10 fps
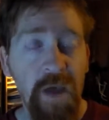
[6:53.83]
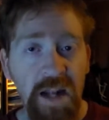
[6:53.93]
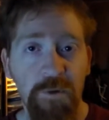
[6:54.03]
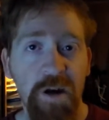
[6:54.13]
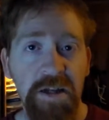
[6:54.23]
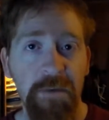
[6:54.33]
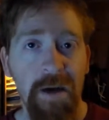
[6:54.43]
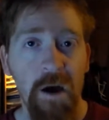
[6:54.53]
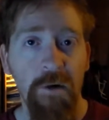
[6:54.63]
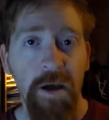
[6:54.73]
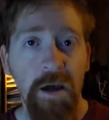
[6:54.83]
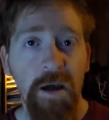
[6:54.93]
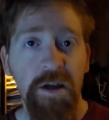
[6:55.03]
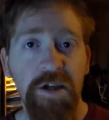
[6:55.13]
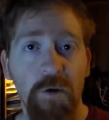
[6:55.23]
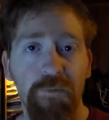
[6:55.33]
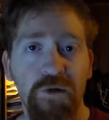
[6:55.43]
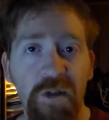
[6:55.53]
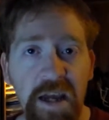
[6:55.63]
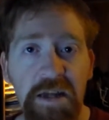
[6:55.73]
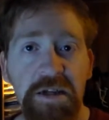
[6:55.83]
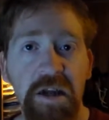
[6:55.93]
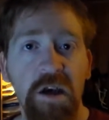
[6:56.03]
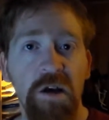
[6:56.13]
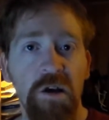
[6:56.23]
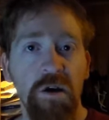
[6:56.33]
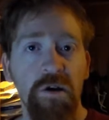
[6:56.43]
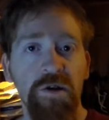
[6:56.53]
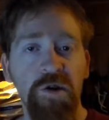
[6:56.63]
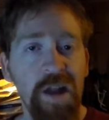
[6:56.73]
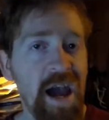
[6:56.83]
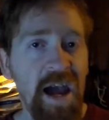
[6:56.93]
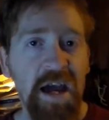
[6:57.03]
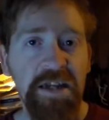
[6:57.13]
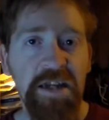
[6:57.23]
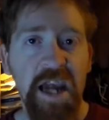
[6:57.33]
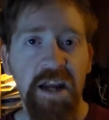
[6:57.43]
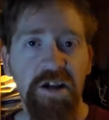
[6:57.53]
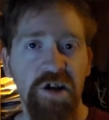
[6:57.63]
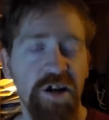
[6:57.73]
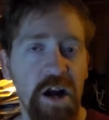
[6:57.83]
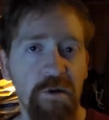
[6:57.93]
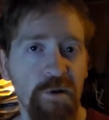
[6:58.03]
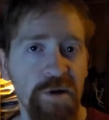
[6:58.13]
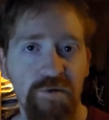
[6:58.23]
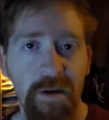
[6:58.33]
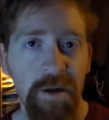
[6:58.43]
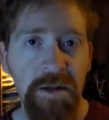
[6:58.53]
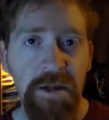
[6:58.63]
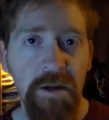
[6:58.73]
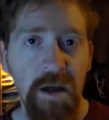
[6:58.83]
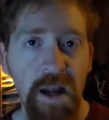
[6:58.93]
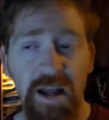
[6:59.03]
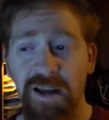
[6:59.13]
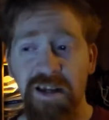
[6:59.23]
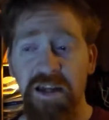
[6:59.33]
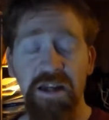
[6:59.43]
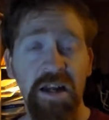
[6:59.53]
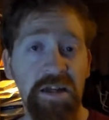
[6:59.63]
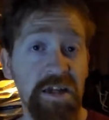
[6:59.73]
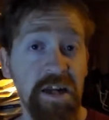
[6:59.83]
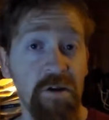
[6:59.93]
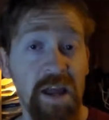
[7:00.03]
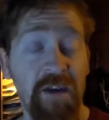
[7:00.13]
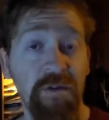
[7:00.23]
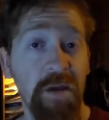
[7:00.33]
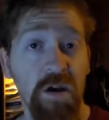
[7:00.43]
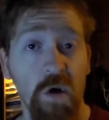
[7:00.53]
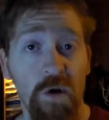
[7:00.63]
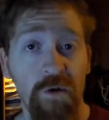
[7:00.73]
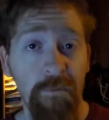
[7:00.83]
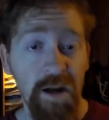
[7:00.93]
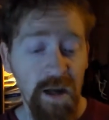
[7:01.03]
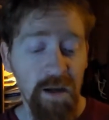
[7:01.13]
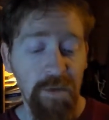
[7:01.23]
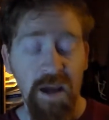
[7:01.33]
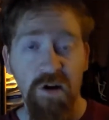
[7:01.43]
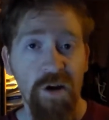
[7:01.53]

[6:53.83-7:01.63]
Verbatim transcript: That's what it's about. So please do not hesitate to share those ribbons. And it doesn't necessarily have to be a gold ribbon, it could be